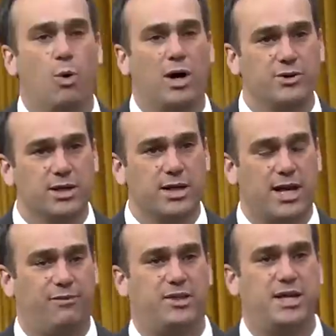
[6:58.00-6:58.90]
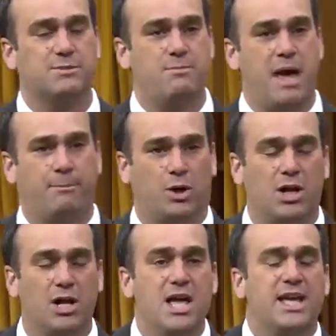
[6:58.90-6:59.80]
wondering if this
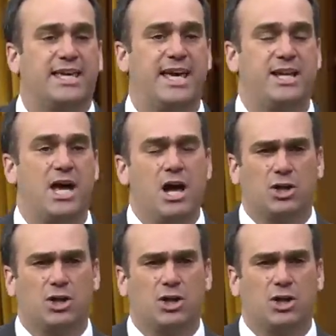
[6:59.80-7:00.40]
member can